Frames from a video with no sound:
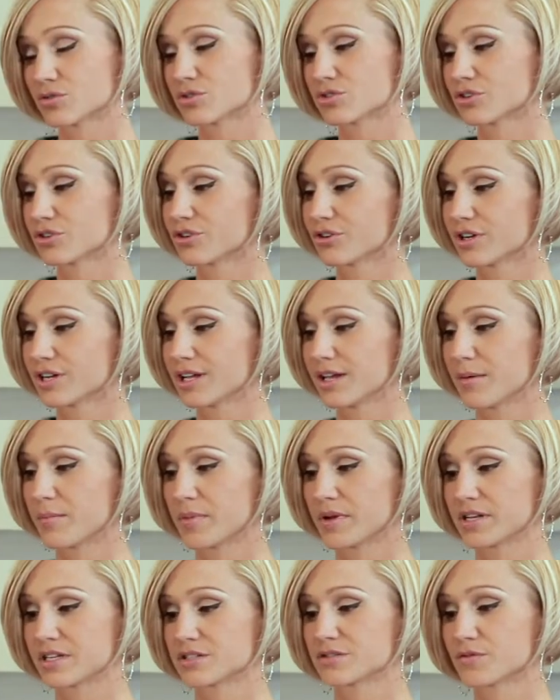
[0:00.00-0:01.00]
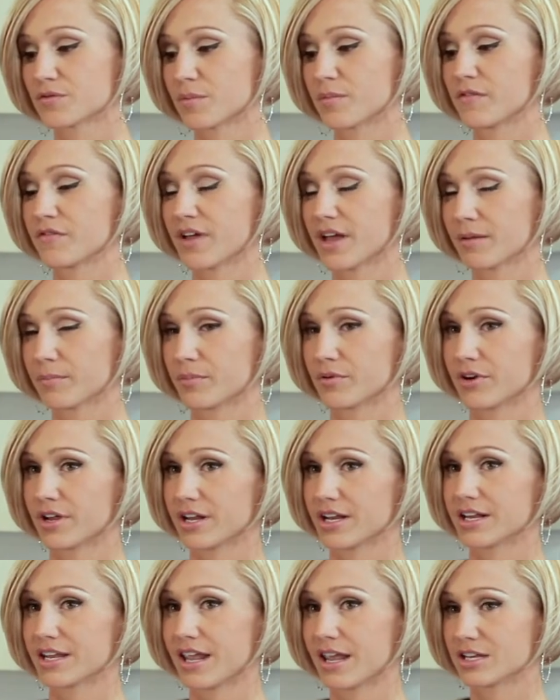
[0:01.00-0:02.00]
sugar in it, but it's from
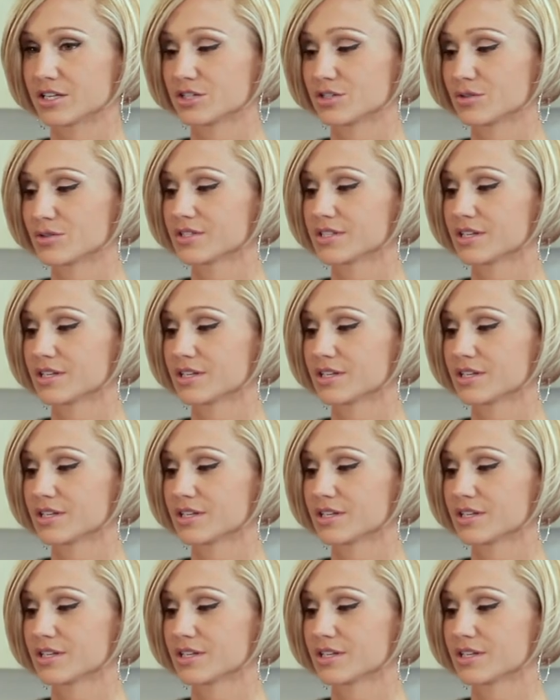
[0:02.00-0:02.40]
evaporated cane juice